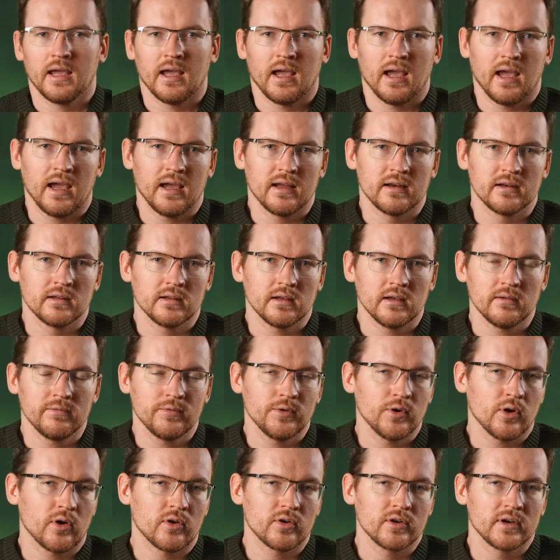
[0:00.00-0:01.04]
And if
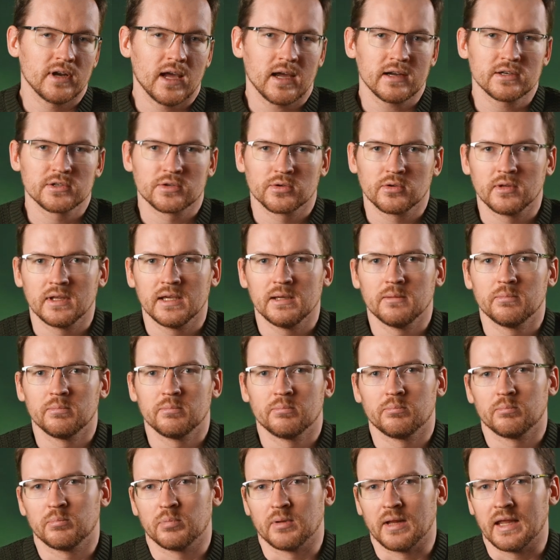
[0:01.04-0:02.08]
you are naturally
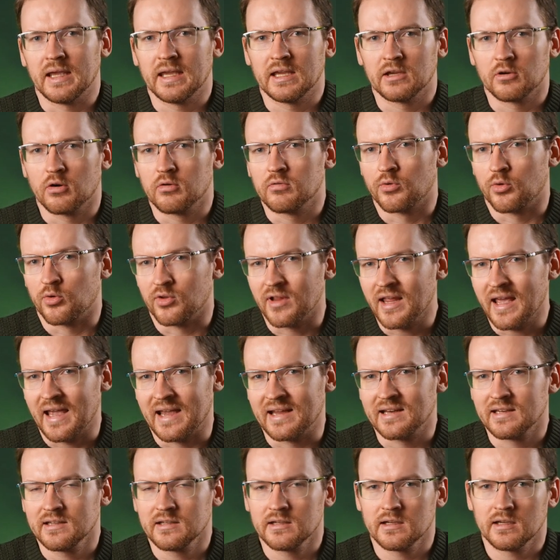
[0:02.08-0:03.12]
playing over
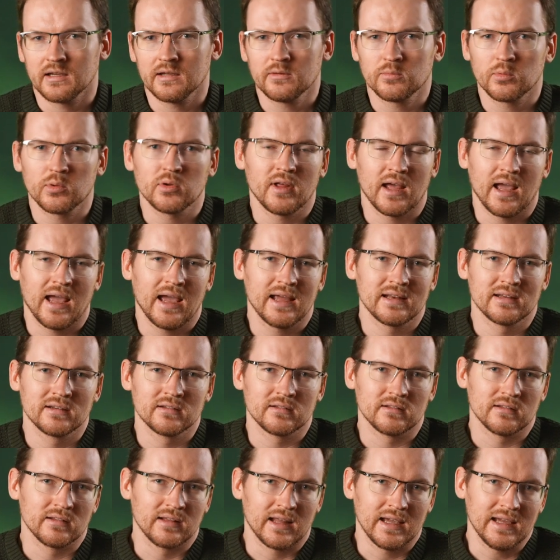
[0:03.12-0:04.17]
LAN, it will
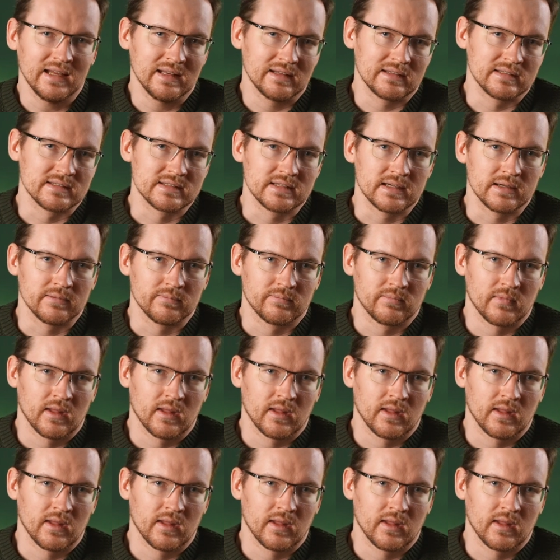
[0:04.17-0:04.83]
add latency.